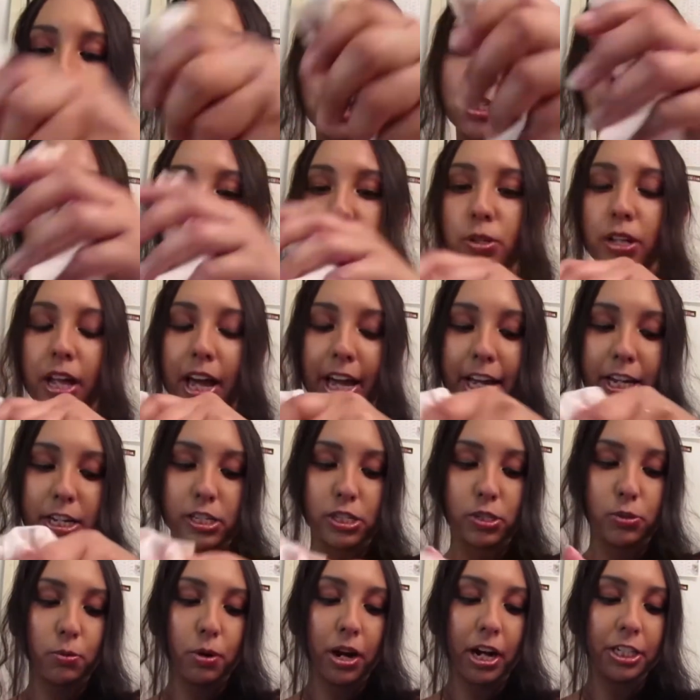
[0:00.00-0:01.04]
to like
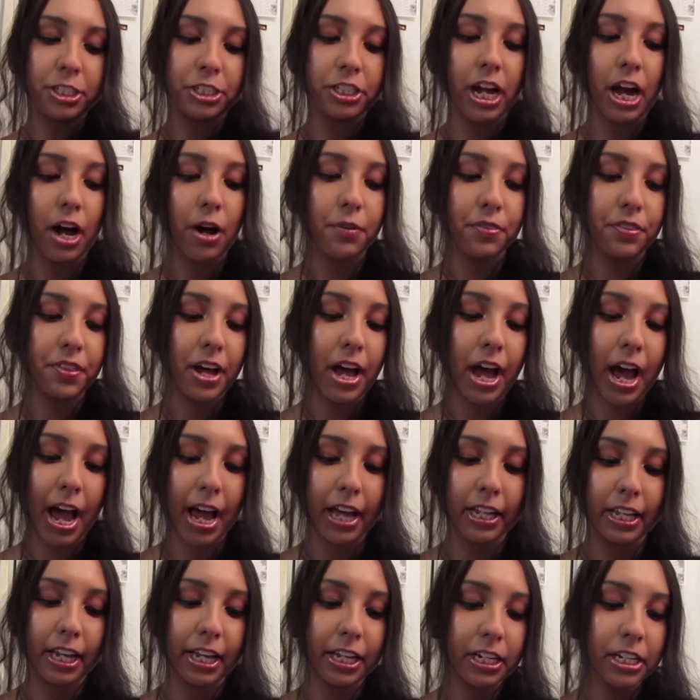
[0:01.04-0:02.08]
swatch out the
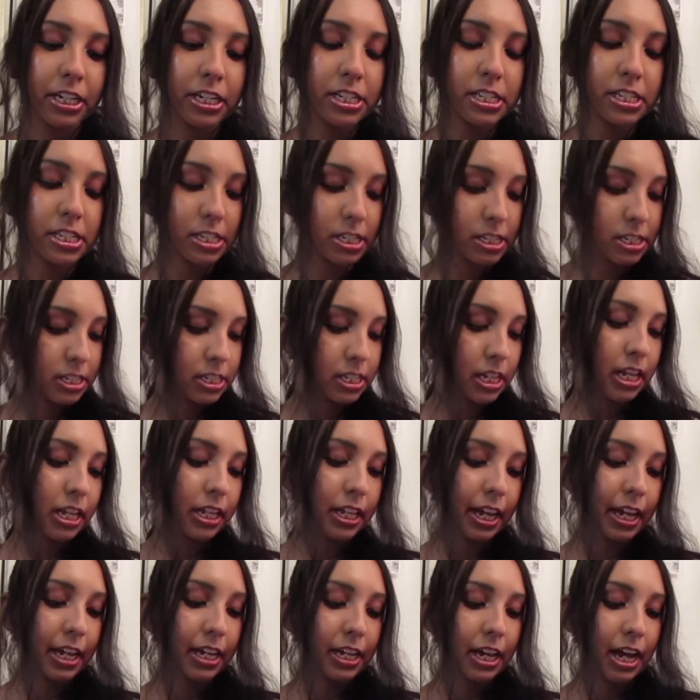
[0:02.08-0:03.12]
highlighters to see
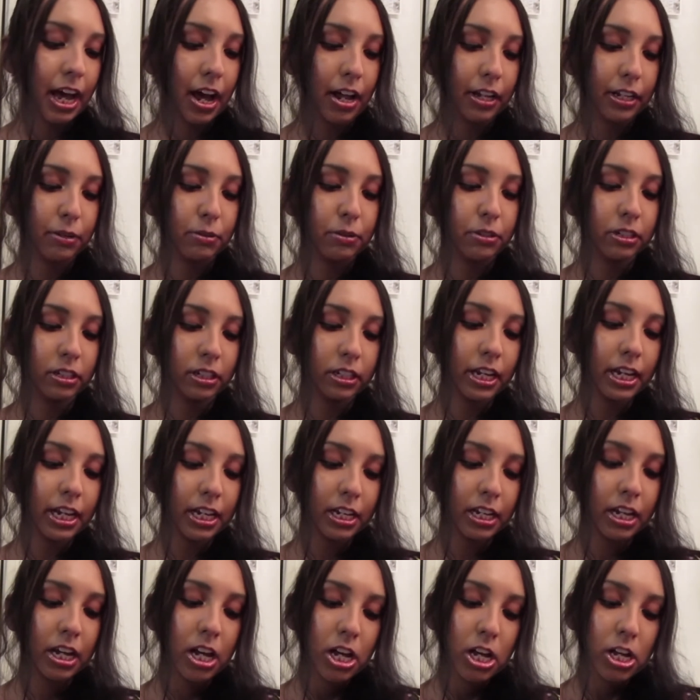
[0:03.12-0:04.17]
like how they will look
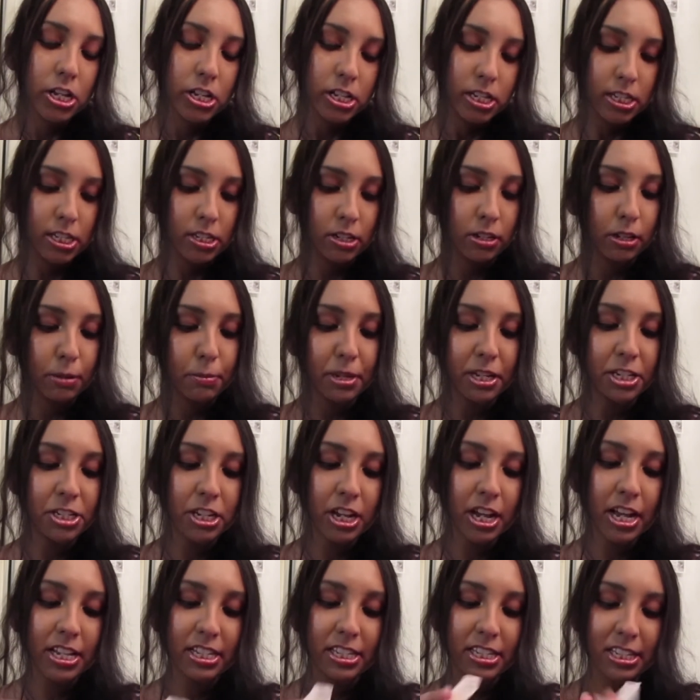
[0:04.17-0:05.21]
like. So let me
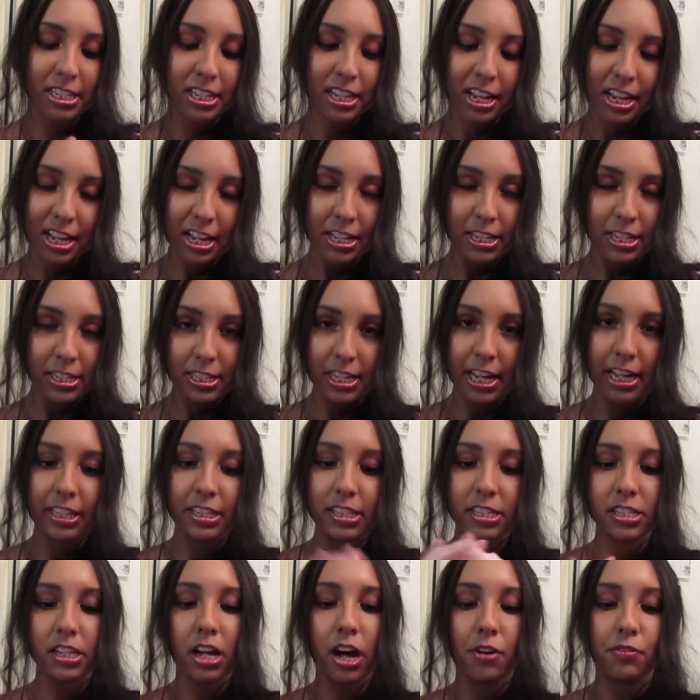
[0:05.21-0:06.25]
just take
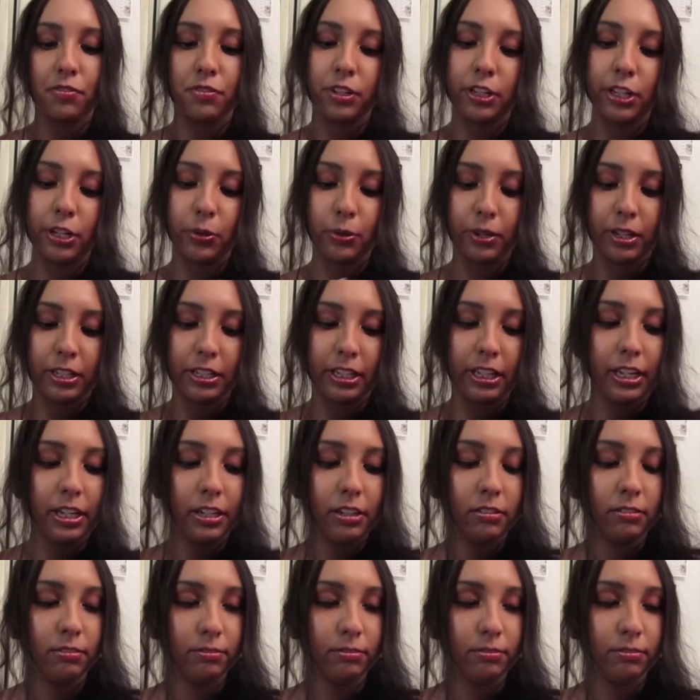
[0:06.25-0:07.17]
this off really quickly.